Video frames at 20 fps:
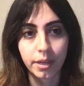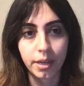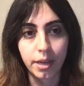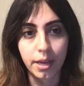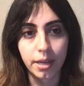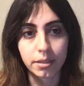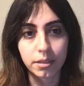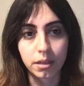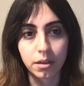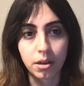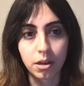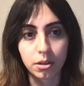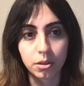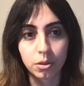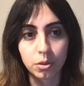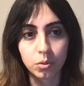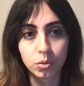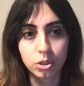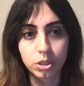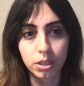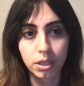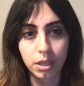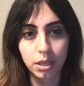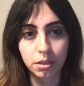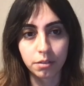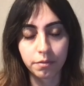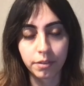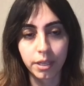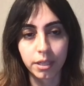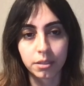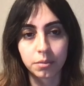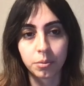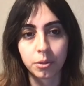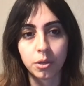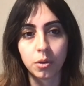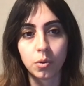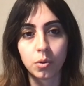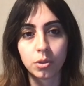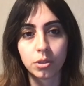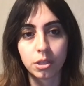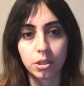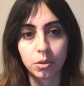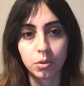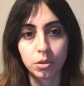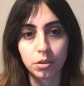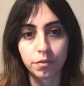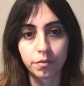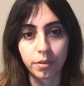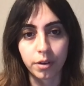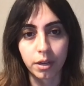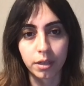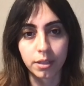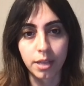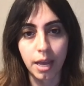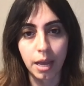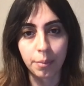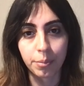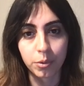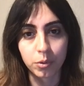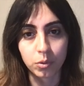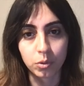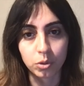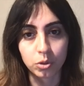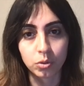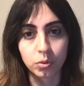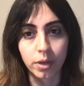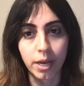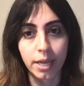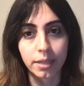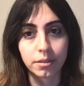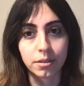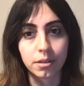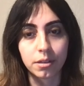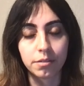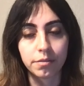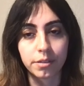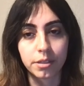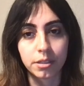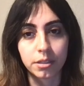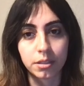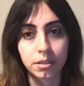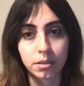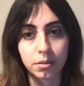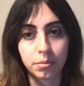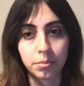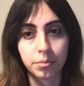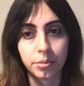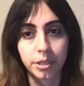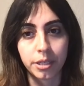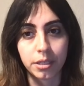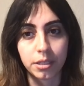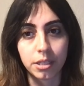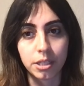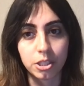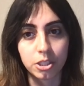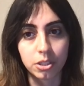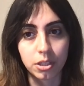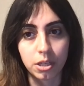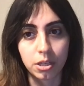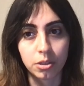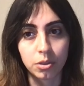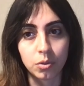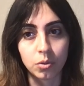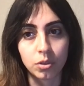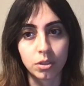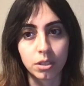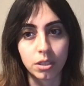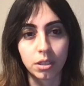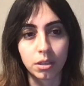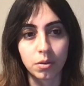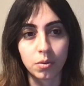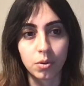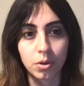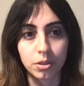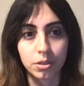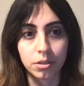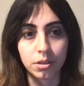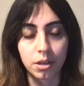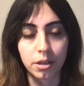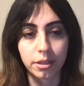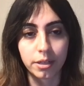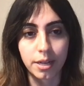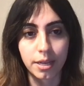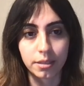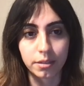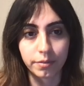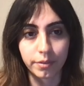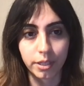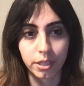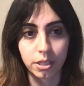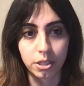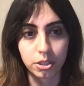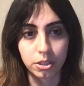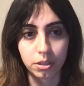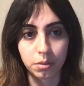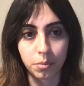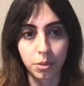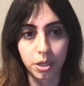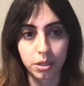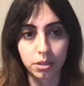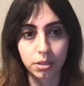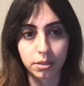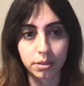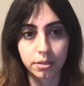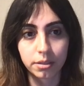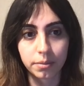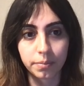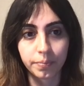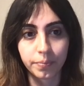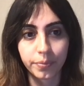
As a conclusion, we explored a unified approach to ad relevance prediction using ordinal classification models.